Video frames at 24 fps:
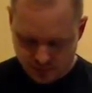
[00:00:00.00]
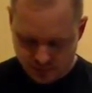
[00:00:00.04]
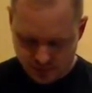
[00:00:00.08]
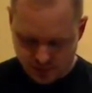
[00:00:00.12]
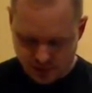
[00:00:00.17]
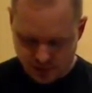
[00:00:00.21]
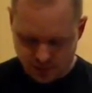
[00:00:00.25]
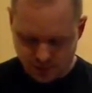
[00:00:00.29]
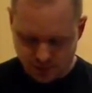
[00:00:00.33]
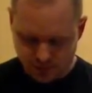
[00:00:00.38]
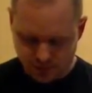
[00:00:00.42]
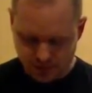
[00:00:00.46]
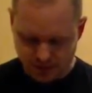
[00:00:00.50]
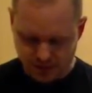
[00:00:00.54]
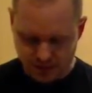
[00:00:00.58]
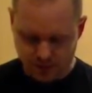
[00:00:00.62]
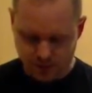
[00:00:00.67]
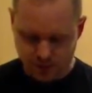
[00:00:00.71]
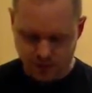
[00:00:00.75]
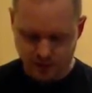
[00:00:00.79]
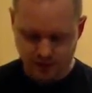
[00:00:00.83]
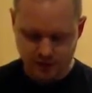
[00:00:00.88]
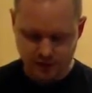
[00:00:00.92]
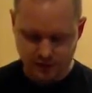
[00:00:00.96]
I don't really
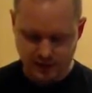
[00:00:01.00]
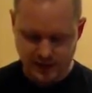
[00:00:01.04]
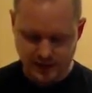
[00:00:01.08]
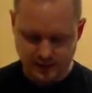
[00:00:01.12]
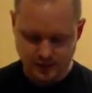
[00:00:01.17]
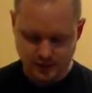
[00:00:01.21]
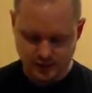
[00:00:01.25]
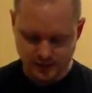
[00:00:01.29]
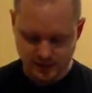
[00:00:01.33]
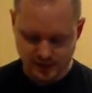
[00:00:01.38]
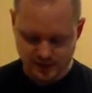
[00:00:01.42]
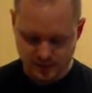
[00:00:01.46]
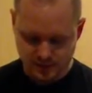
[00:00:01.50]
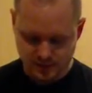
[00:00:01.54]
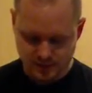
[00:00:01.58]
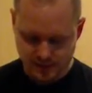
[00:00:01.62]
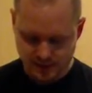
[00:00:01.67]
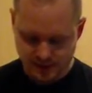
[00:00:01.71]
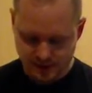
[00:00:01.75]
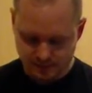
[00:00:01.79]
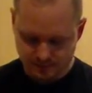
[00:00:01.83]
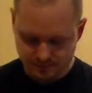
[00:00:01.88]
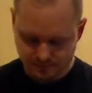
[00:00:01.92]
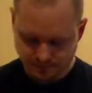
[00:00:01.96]
want to create too much washing
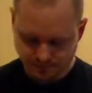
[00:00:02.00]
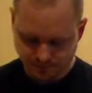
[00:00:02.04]
up.